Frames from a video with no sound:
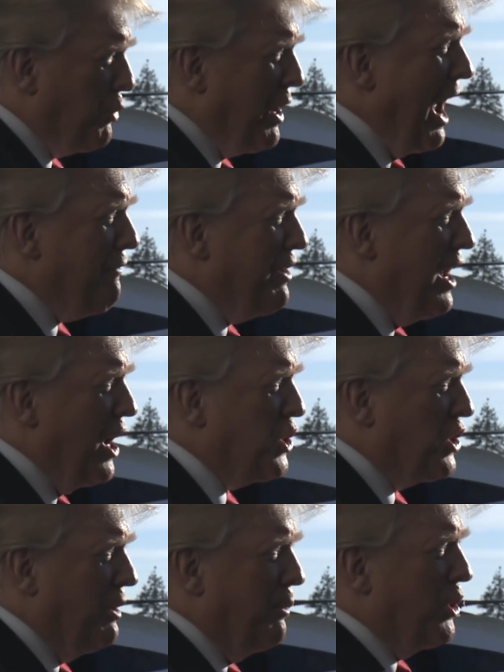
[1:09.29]
we have a
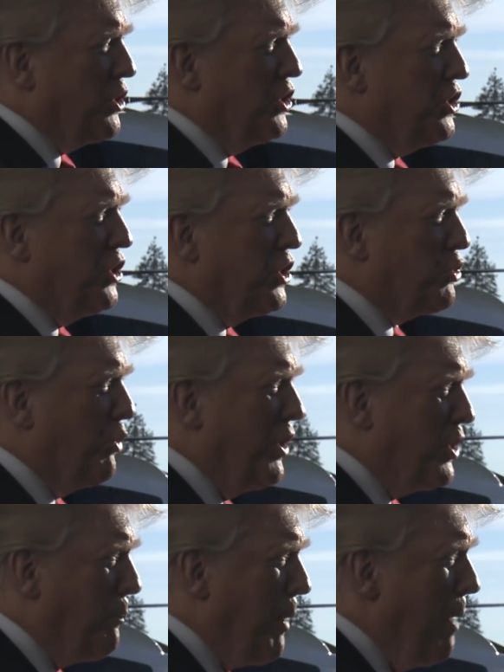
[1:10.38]
national emergency. Just read
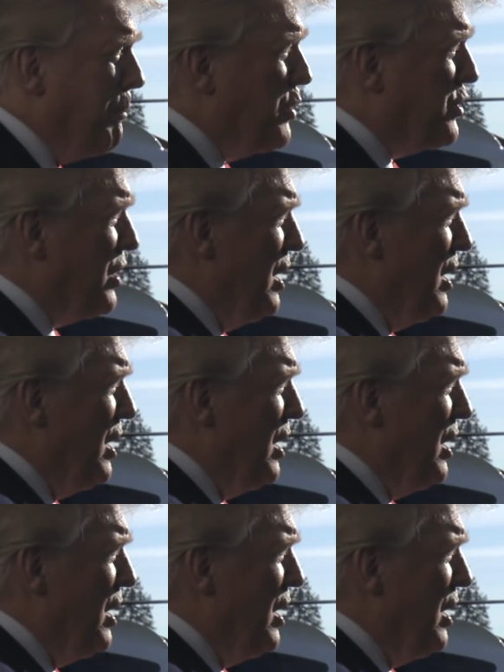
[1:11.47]
the papers.